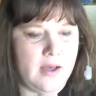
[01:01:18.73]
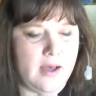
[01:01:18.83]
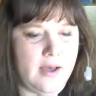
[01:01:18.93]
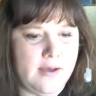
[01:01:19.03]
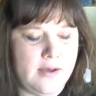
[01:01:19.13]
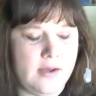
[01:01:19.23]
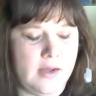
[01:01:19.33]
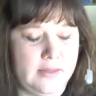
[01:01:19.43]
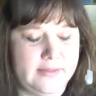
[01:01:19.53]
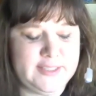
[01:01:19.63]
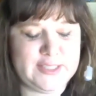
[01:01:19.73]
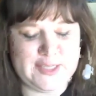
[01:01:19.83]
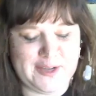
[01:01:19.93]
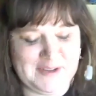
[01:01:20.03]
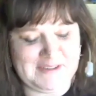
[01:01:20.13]
Uh, this is
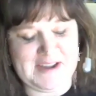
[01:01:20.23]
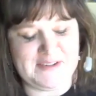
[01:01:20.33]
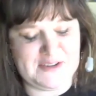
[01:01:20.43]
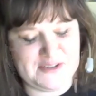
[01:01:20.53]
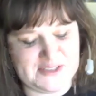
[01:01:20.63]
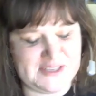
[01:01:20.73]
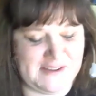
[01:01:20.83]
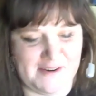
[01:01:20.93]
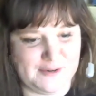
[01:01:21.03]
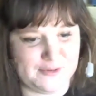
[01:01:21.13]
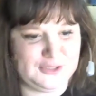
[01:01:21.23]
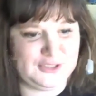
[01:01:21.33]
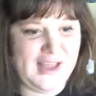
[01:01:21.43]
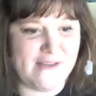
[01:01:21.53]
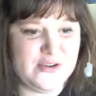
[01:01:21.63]
a kind of interesting, hard
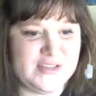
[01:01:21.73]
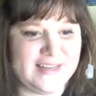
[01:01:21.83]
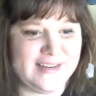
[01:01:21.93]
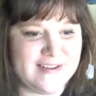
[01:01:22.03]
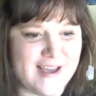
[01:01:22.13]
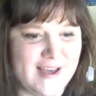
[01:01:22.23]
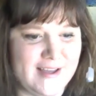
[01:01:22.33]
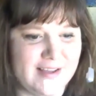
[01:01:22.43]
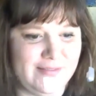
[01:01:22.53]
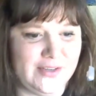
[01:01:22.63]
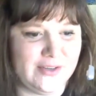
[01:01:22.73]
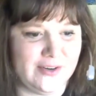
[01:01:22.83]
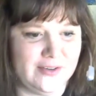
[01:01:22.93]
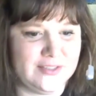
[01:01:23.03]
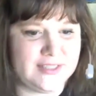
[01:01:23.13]
question. Have you decided yet if
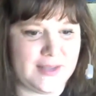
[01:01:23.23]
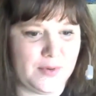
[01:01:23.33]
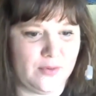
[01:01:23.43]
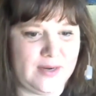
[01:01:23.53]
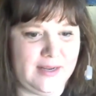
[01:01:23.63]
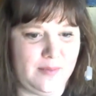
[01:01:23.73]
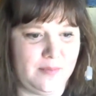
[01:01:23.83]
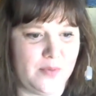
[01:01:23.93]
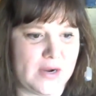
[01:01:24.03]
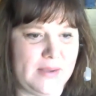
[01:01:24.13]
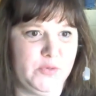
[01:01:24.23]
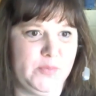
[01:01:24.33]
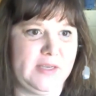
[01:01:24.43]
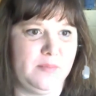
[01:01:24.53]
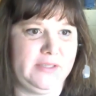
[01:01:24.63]
your summer reading programs will
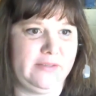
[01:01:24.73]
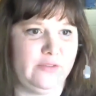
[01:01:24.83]
be completely